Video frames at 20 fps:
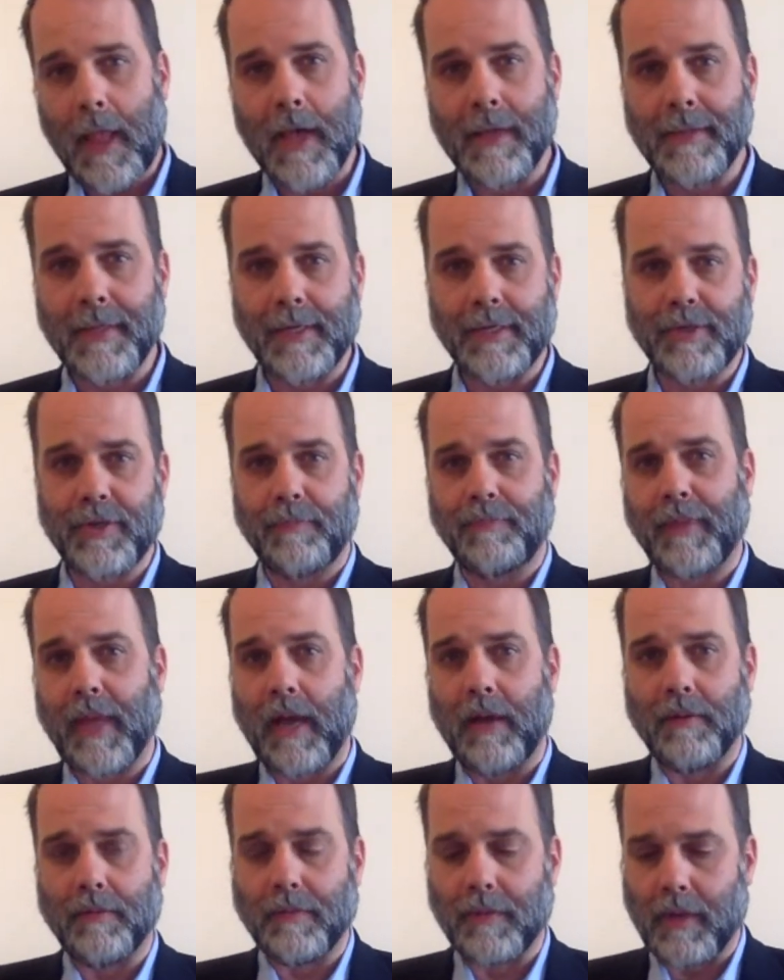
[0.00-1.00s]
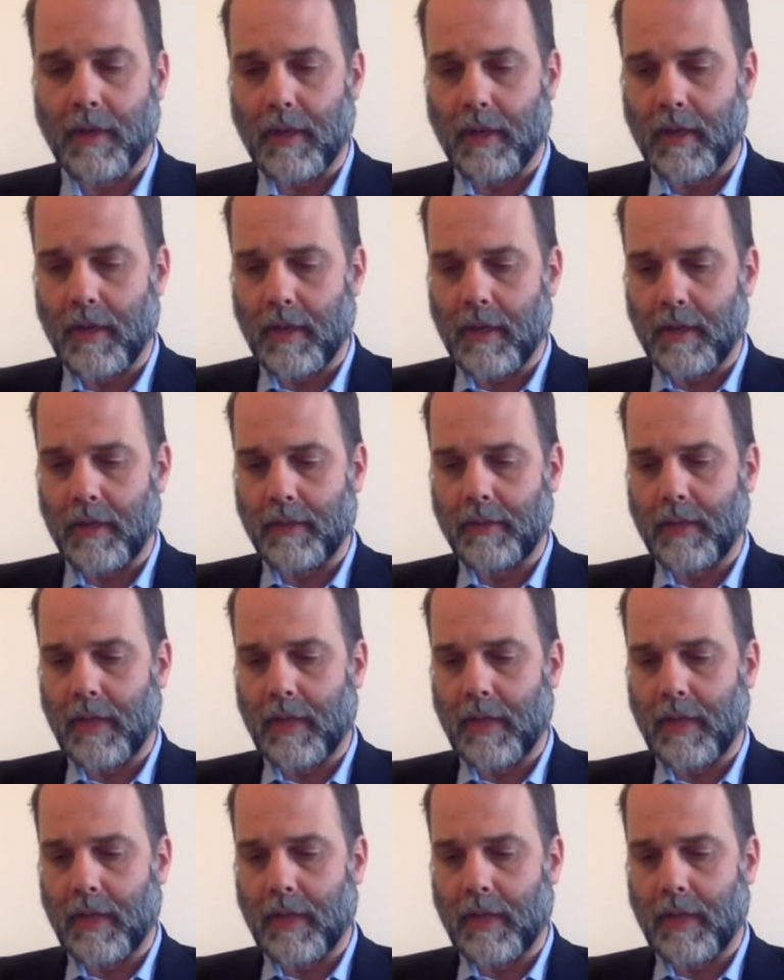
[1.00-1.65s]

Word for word: and they ship down uh,